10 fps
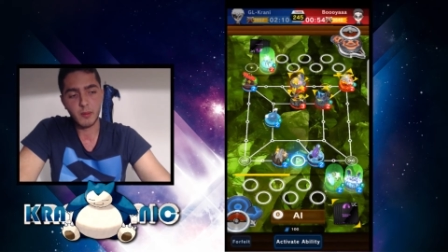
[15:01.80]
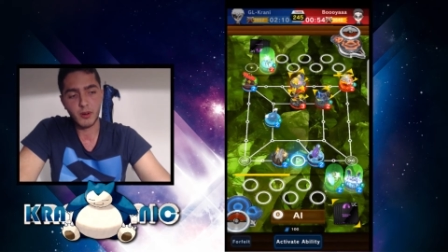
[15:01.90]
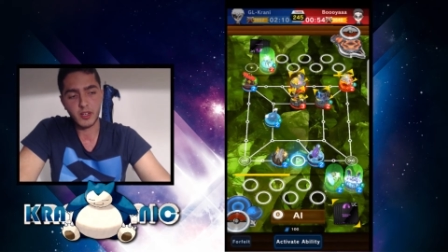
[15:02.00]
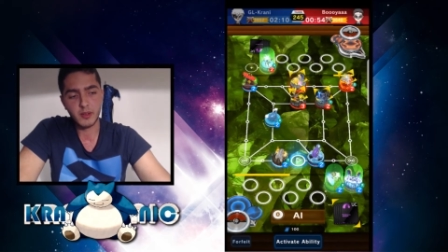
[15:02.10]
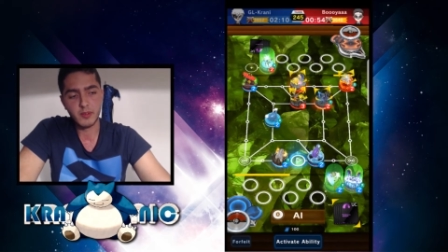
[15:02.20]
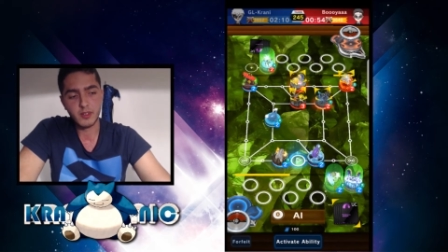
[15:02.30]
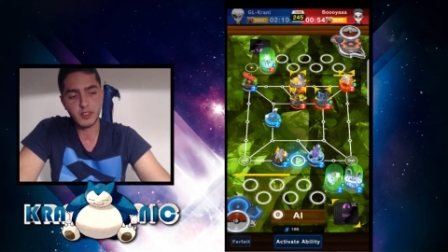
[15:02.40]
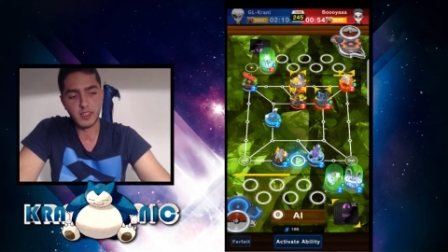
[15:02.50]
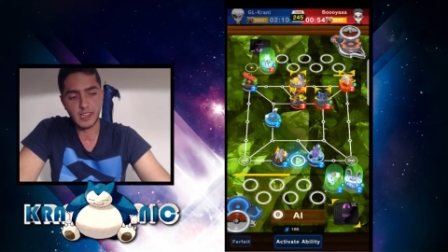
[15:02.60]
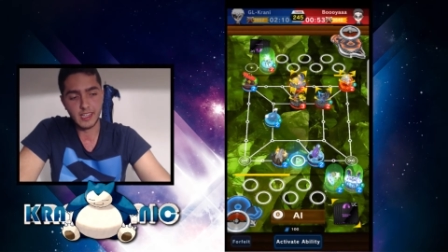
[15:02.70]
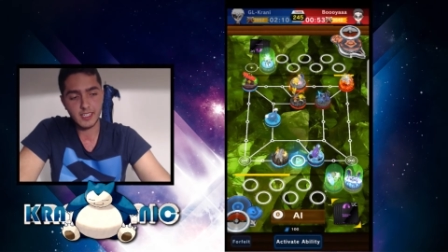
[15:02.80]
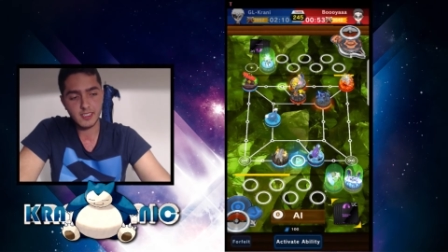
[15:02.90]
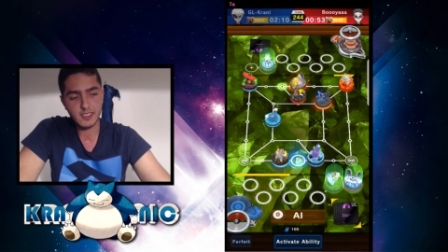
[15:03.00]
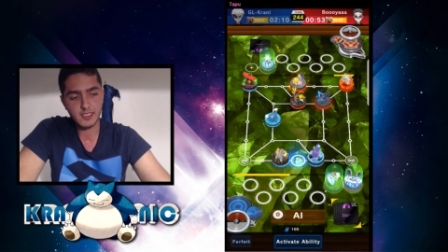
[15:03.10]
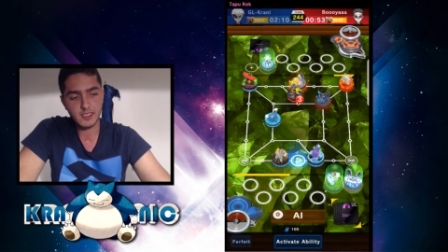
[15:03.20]
Pokemon
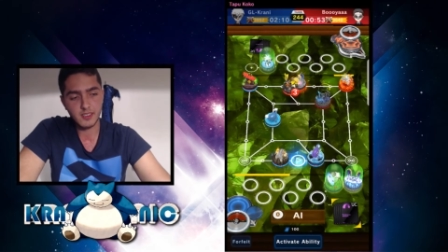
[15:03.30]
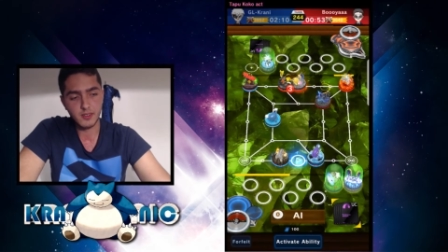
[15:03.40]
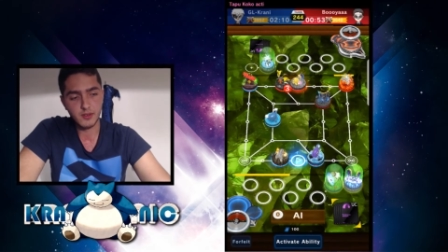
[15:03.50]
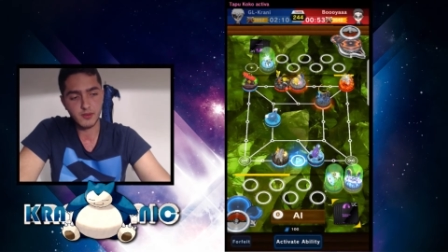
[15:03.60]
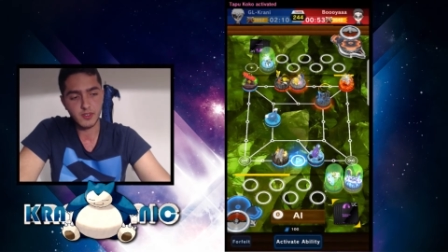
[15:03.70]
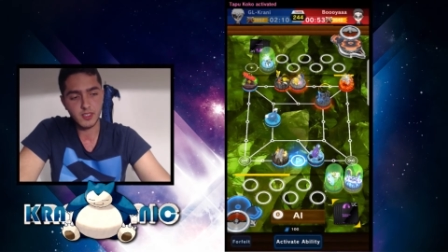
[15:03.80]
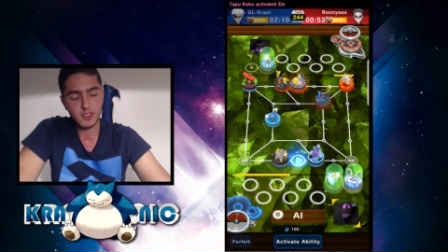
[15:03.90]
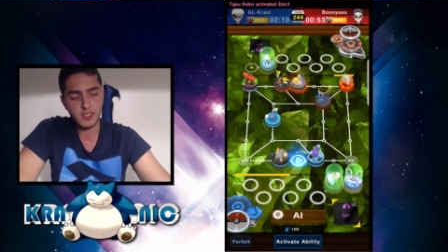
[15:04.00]
less on the field.